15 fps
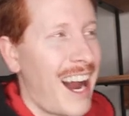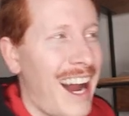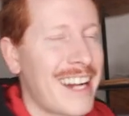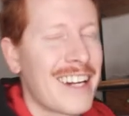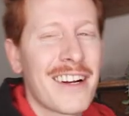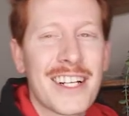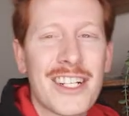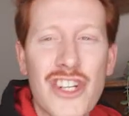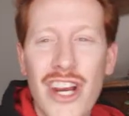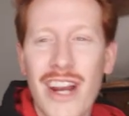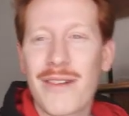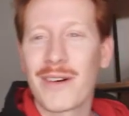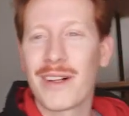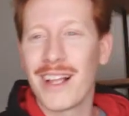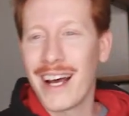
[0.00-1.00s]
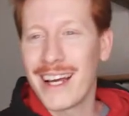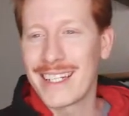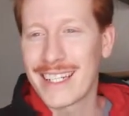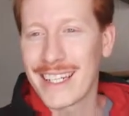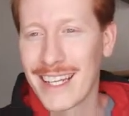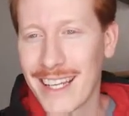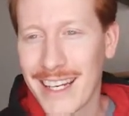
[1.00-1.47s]
I got a general
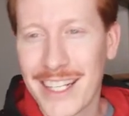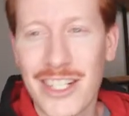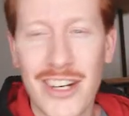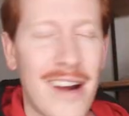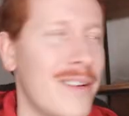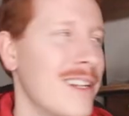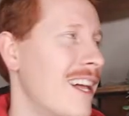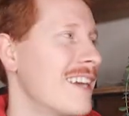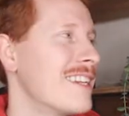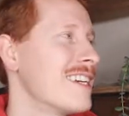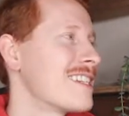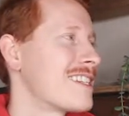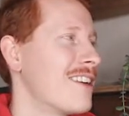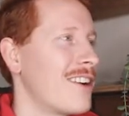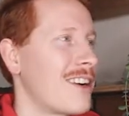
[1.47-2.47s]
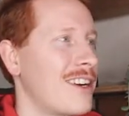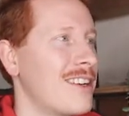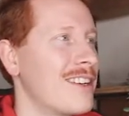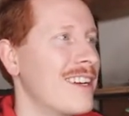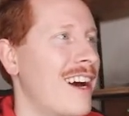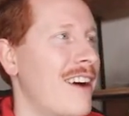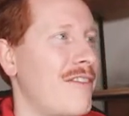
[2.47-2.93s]
idea, and a general idea is not
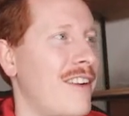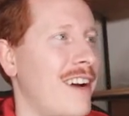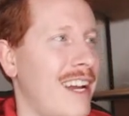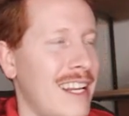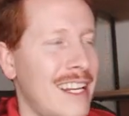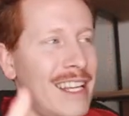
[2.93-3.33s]
good enough. It